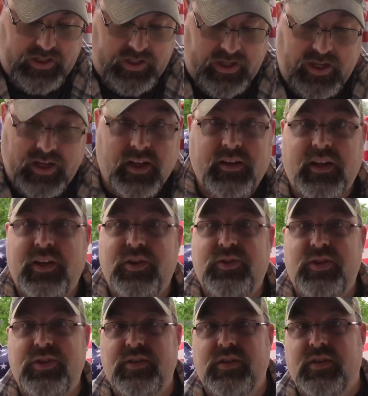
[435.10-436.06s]
And
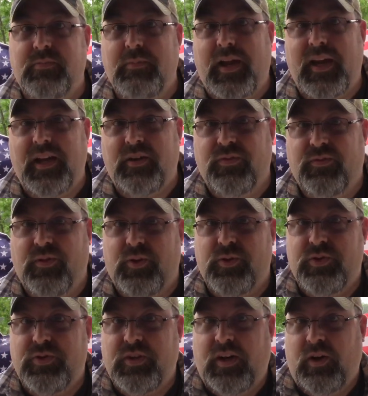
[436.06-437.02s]
this is the main
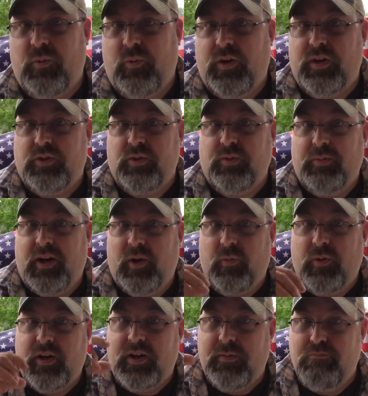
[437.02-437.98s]
verse that I wanted to, but I
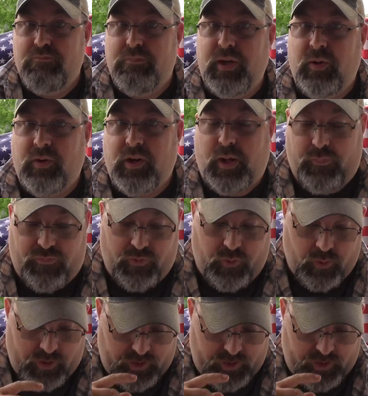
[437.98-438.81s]
wanted to build up for